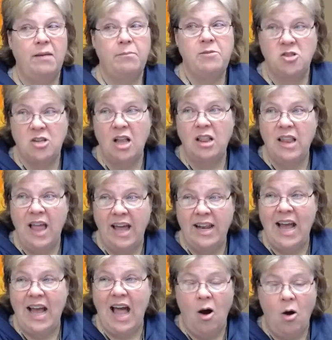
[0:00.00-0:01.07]
just to
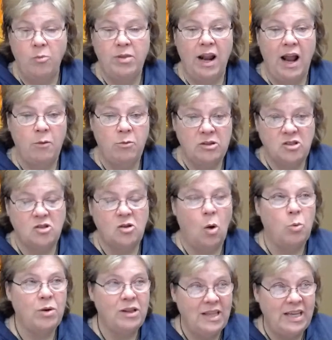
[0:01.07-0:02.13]
letting out that I was so
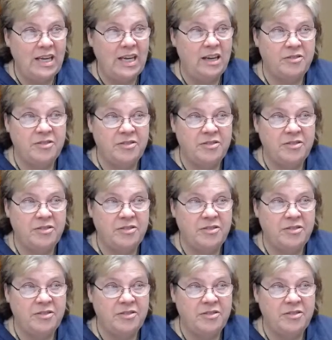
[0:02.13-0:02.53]
relieved.